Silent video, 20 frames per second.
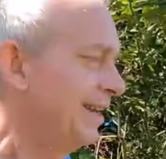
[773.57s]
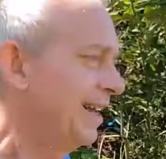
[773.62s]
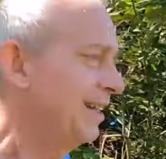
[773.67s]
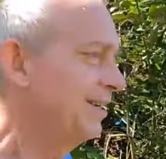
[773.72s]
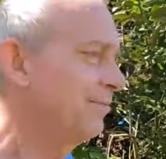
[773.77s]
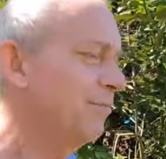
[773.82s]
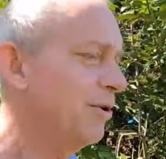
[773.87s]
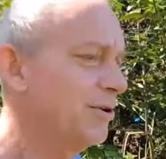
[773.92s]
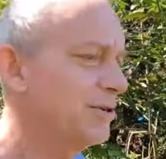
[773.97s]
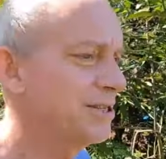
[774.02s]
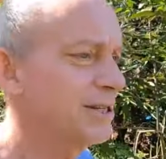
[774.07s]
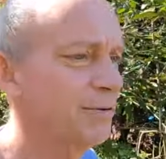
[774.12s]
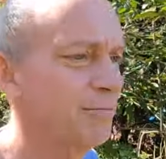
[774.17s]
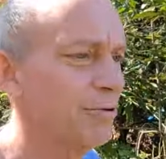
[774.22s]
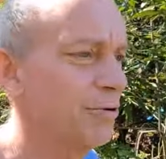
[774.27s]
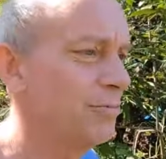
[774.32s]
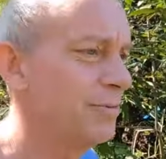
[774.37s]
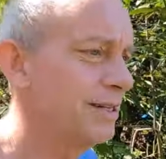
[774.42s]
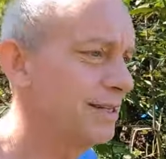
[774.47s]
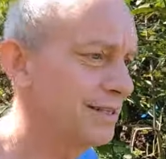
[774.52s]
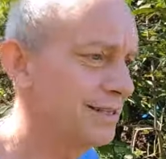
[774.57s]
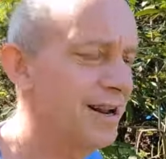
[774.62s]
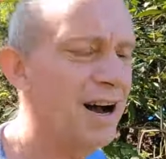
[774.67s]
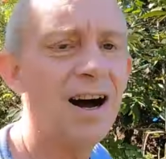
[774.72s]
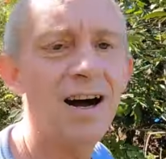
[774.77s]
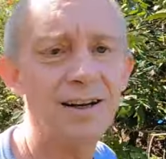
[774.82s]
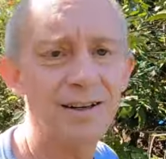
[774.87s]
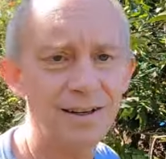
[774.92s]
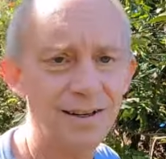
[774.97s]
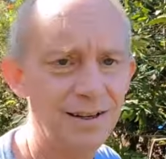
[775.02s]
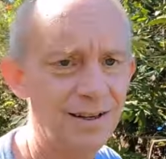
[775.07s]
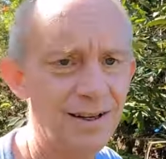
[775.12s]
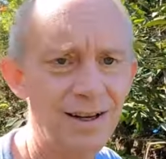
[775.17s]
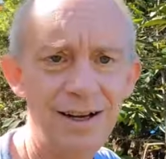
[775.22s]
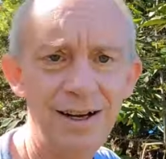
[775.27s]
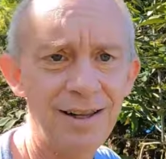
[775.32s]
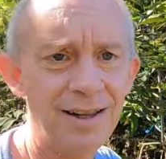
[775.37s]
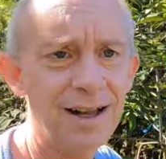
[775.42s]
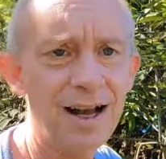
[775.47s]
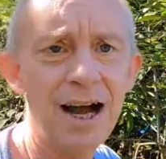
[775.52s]
and emergency room is not
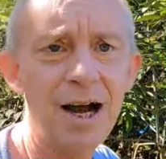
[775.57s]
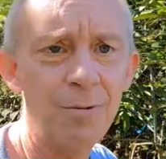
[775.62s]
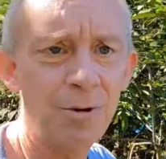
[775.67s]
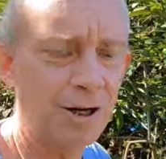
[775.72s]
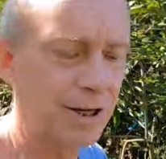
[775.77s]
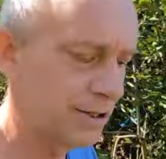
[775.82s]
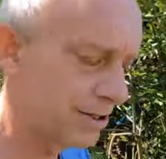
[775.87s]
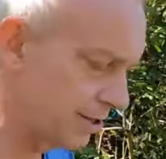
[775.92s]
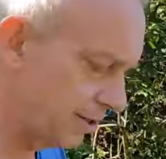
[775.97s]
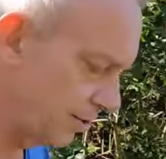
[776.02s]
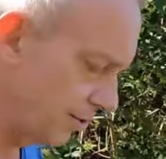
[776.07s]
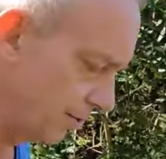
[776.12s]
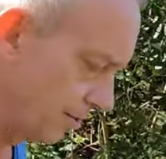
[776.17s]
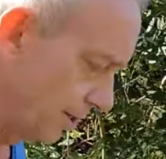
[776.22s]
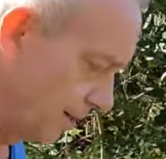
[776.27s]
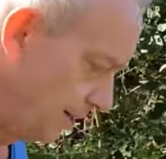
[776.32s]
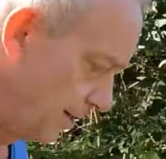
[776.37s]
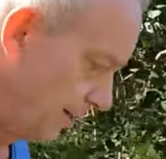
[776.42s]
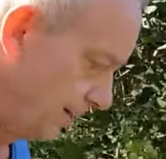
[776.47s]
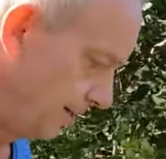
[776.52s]
anything I would consider